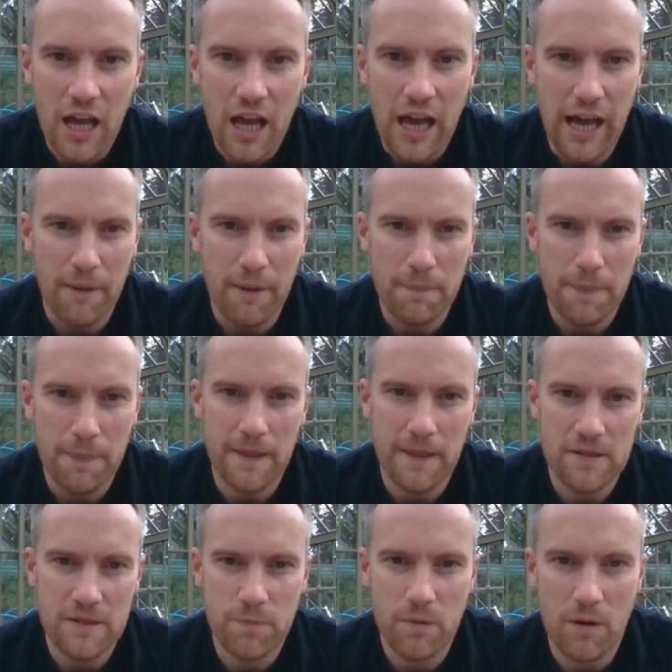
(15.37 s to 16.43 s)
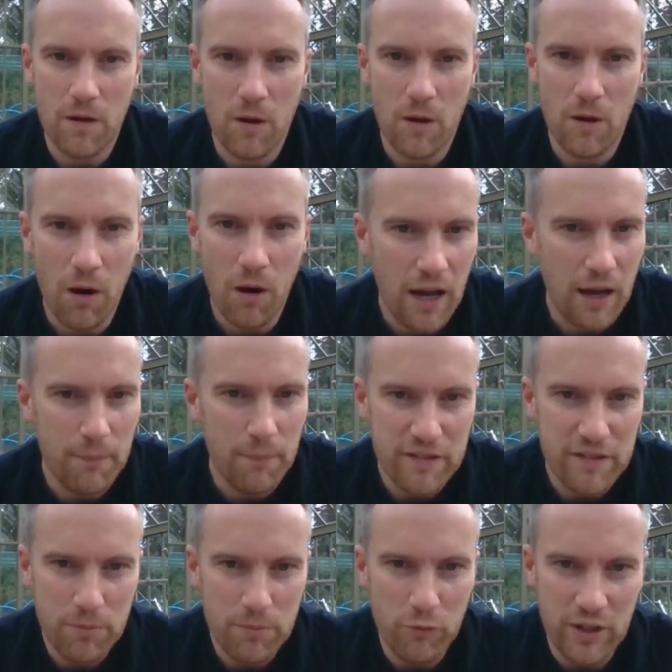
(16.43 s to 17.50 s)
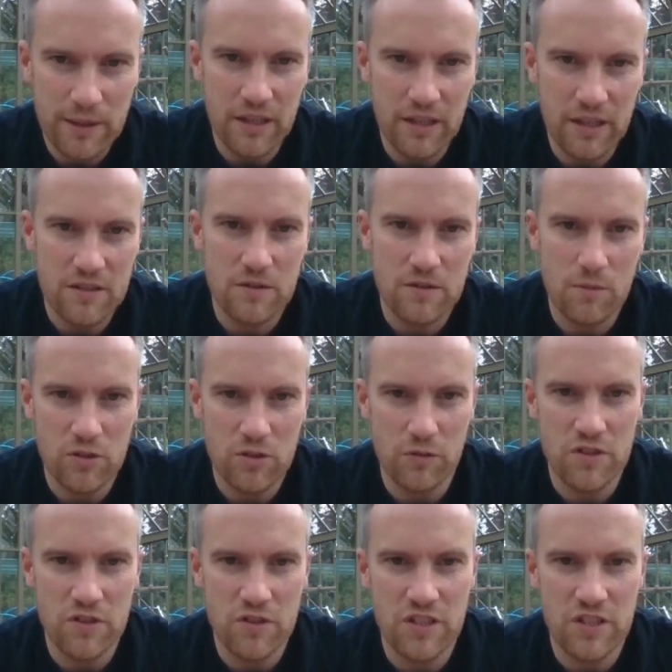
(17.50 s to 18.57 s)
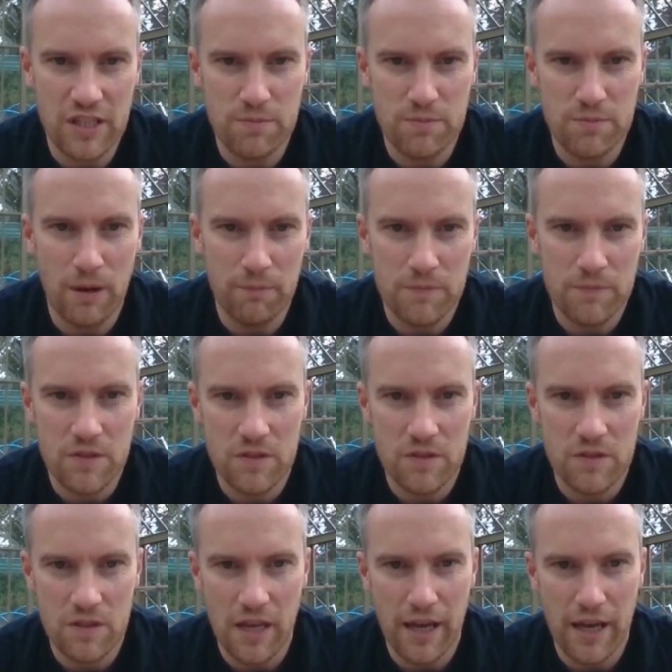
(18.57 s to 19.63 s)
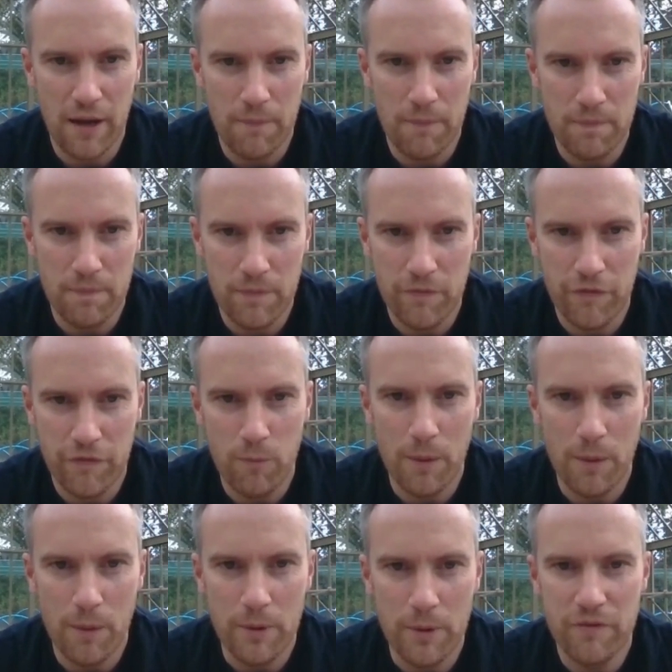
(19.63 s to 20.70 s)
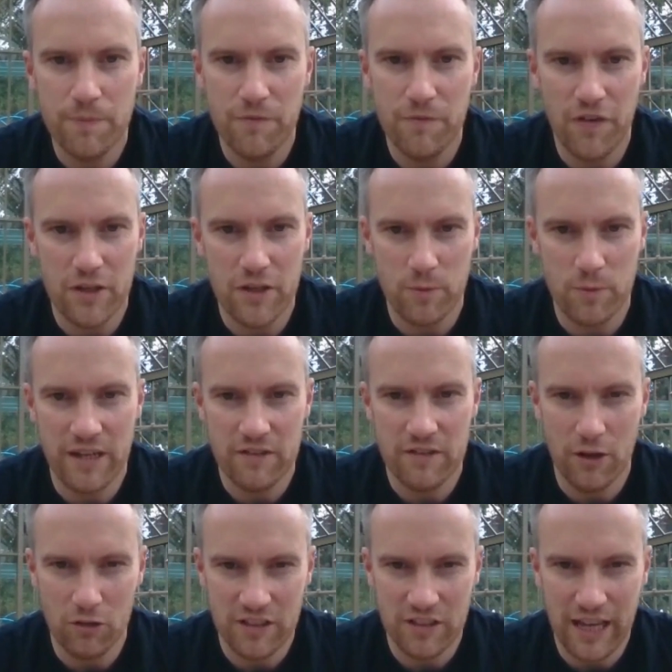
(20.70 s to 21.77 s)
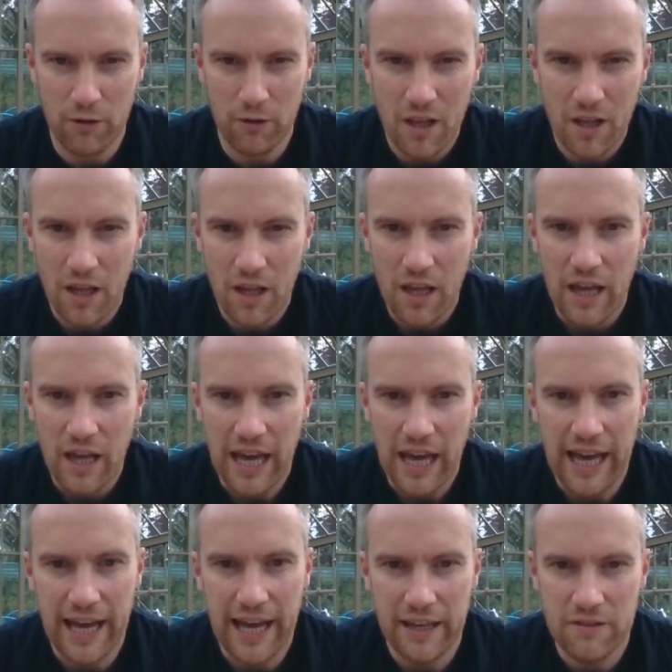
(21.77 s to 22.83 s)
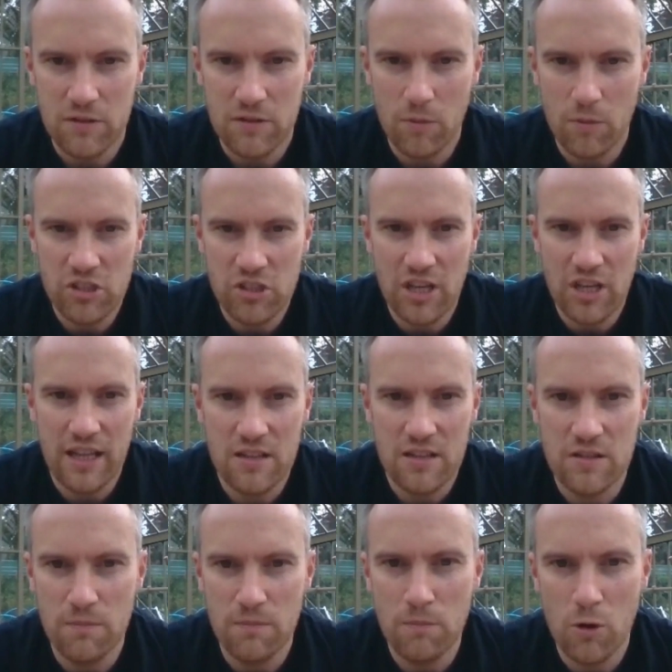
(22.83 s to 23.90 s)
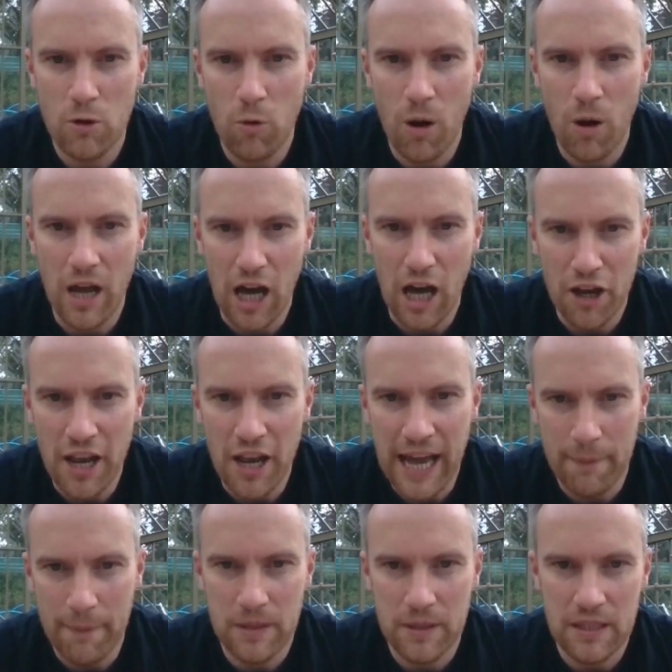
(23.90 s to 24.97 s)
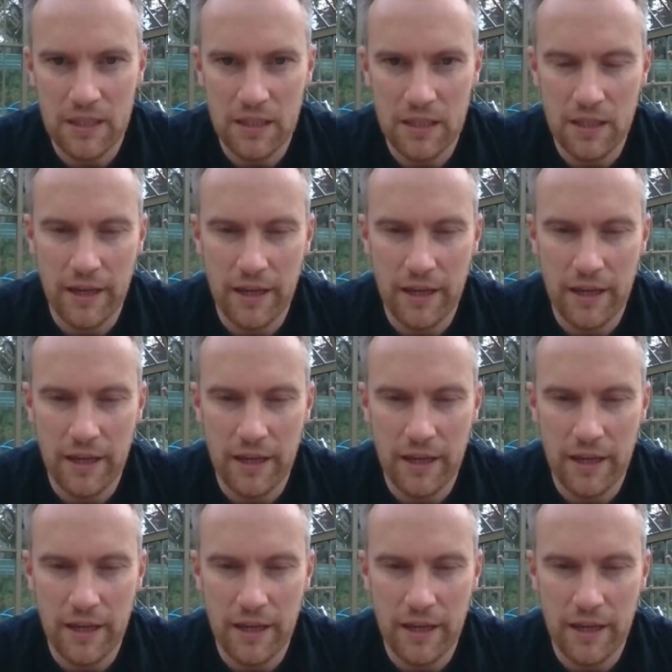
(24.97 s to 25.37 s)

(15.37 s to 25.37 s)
It's quite unbelievable, really, but we're sort of 6 months from when we first went into lockdown. And we shared some quite unhappy